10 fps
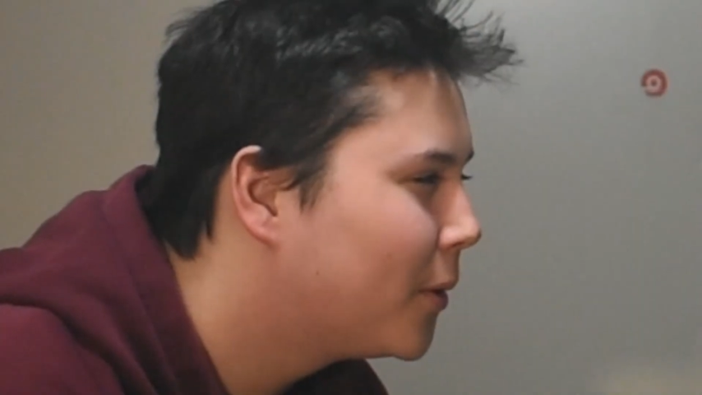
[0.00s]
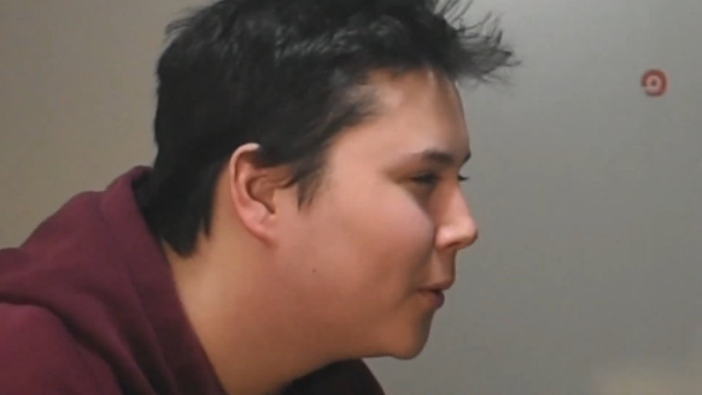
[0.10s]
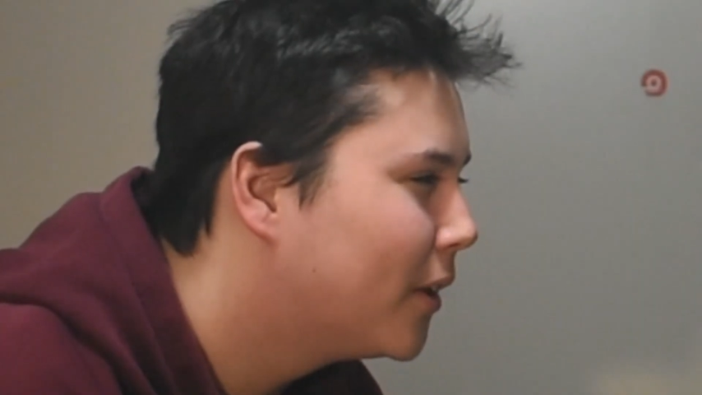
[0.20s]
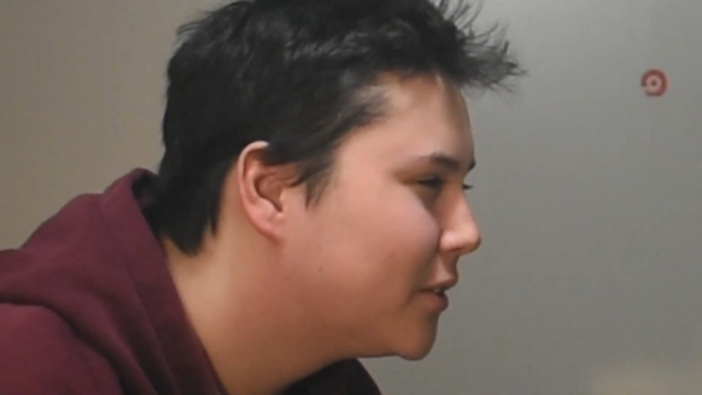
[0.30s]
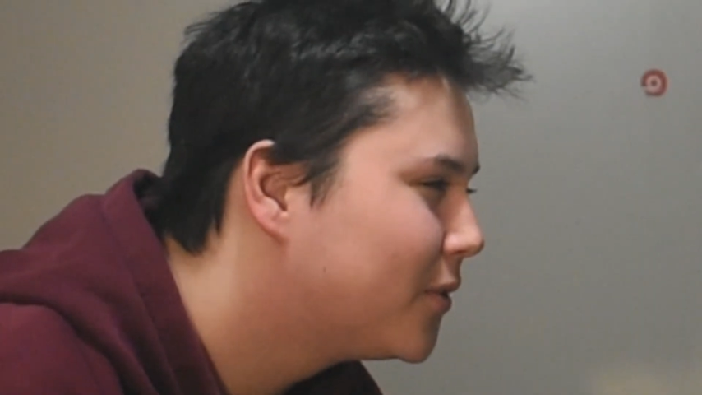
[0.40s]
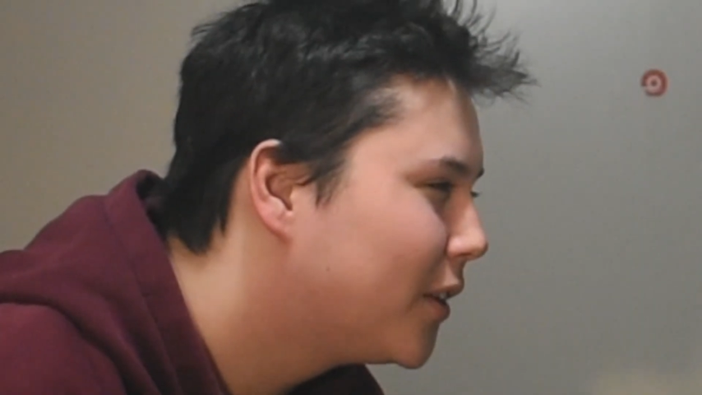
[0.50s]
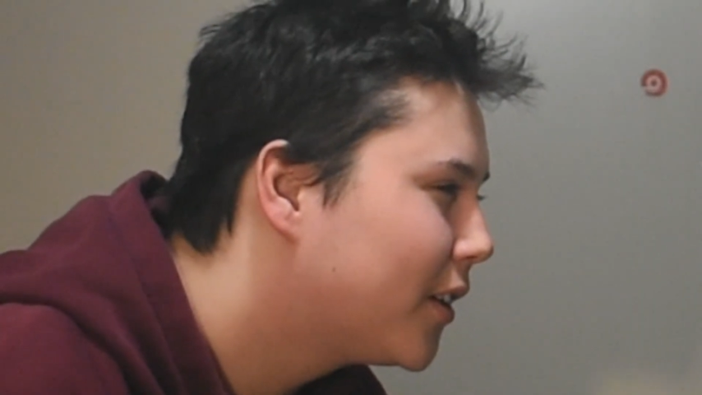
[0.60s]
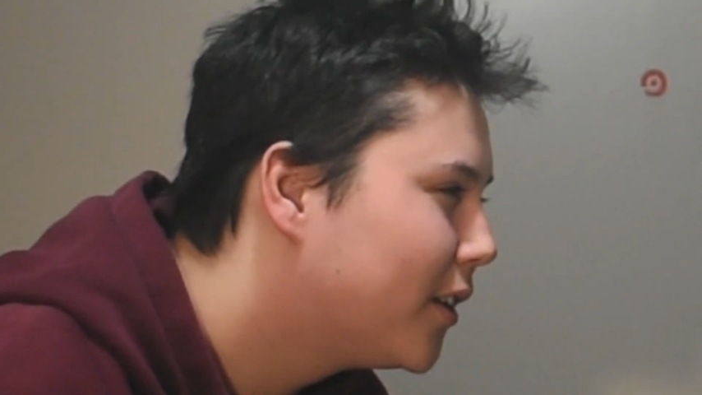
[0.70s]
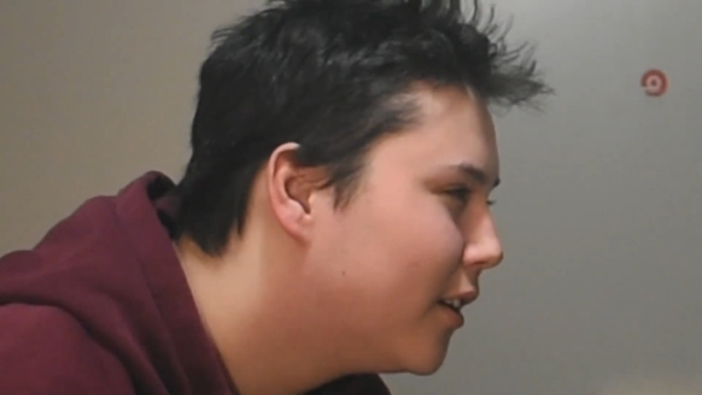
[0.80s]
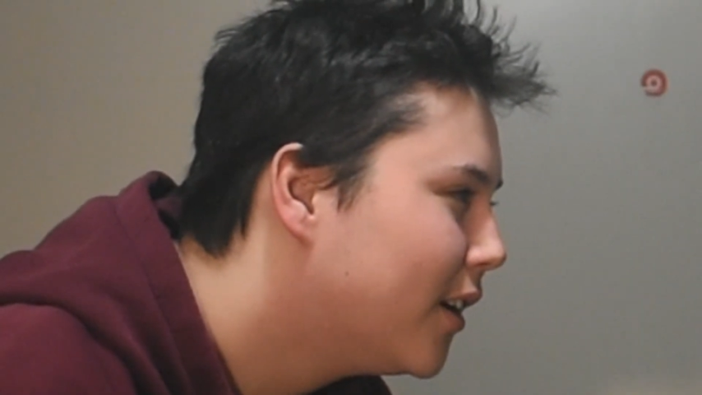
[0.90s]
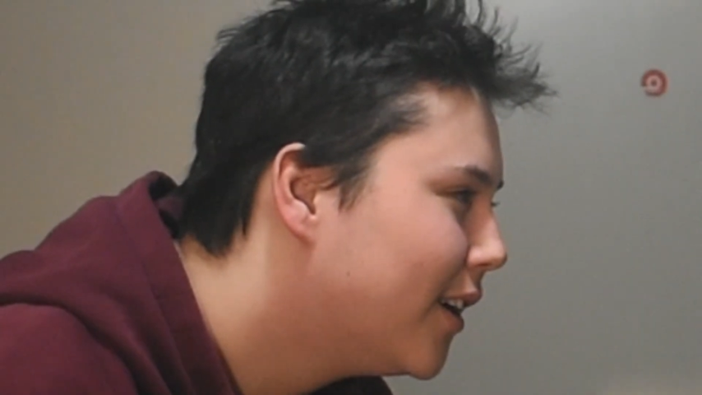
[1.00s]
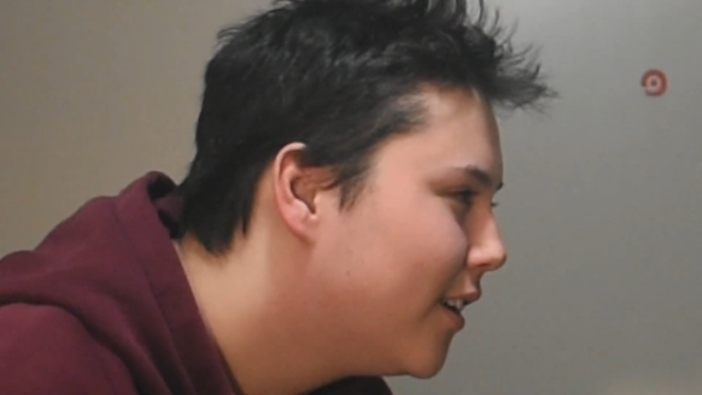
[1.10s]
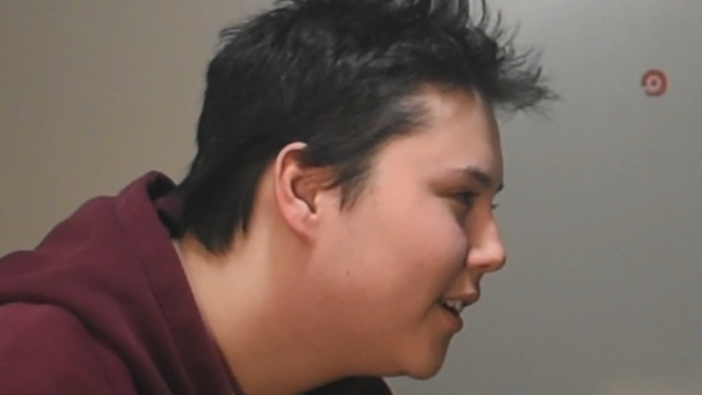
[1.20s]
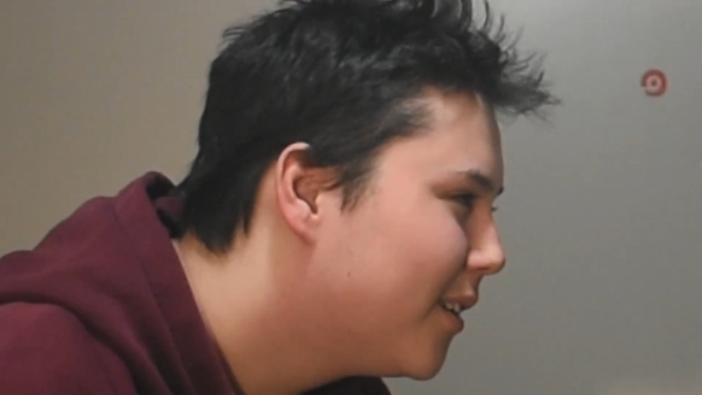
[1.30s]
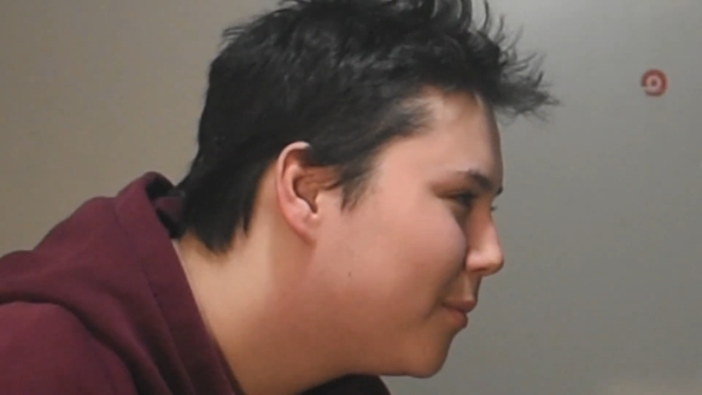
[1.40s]
someone who has fucking
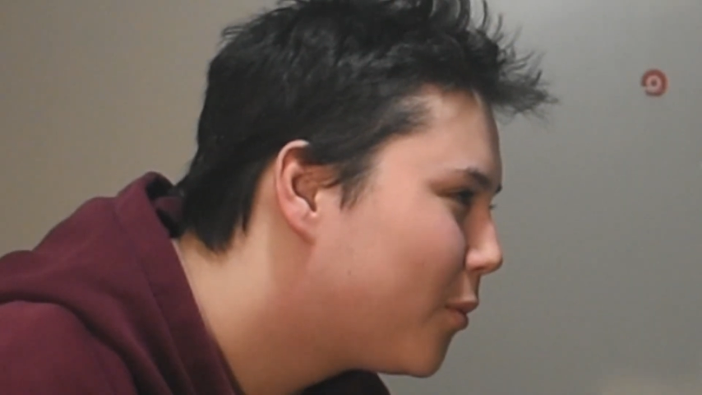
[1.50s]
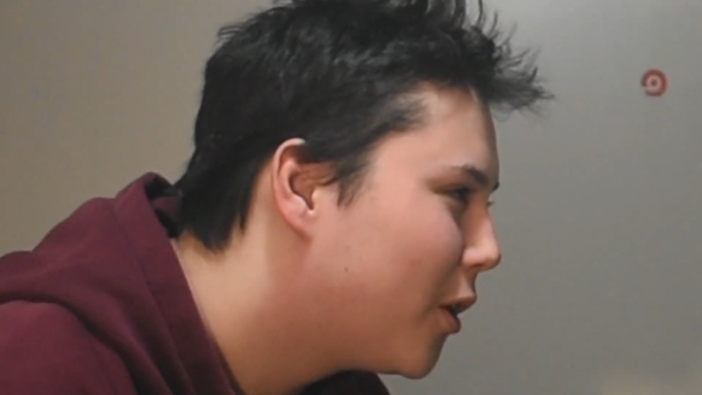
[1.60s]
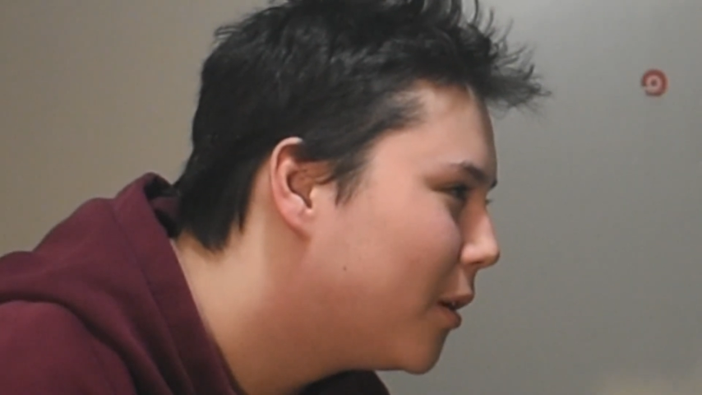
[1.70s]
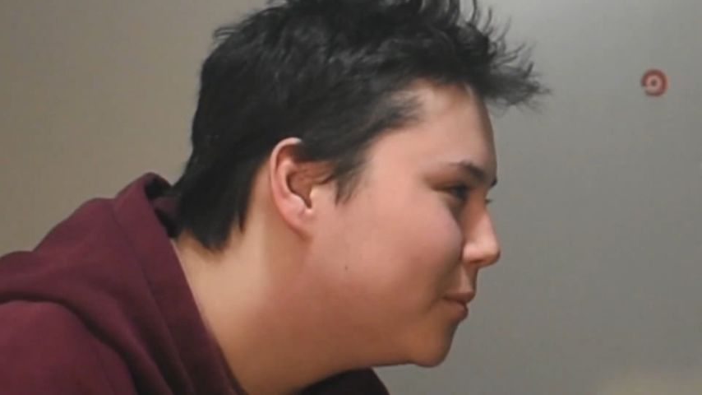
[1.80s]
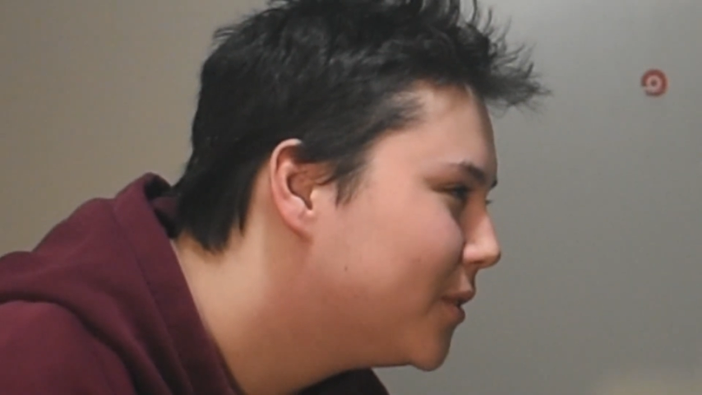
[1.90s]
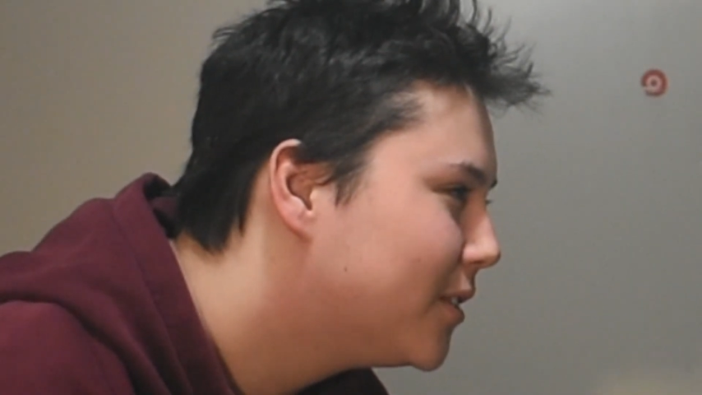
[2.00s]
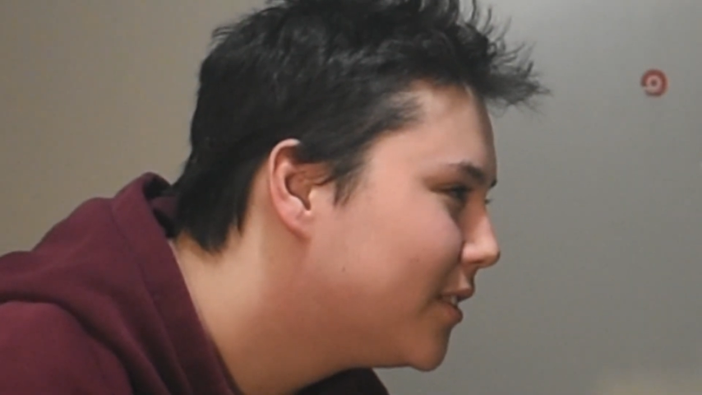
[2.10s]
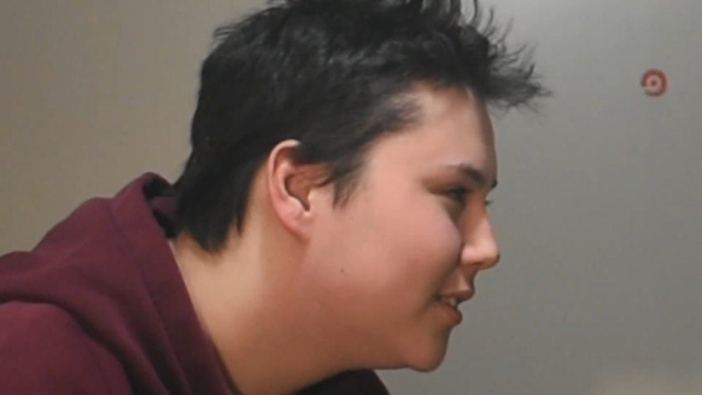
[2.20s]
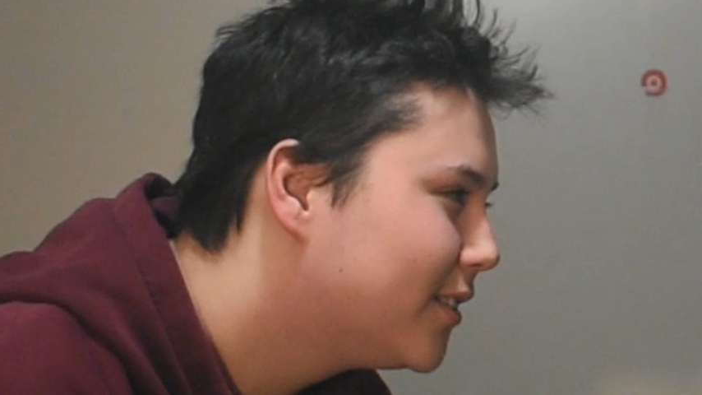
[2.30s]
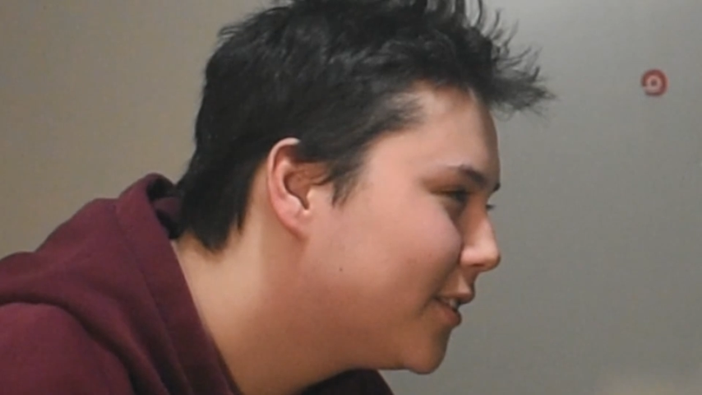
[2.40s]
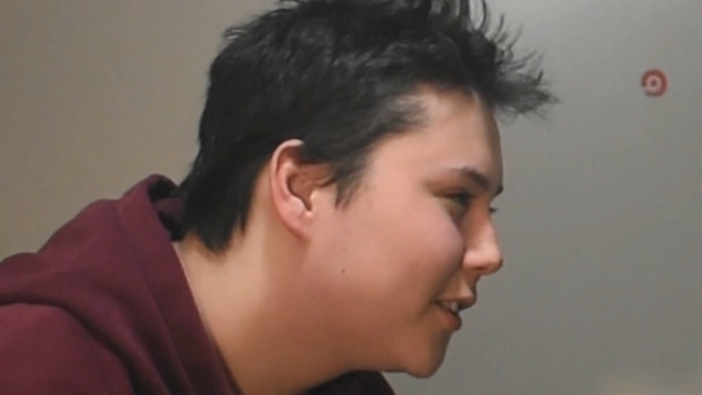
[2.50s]
problems,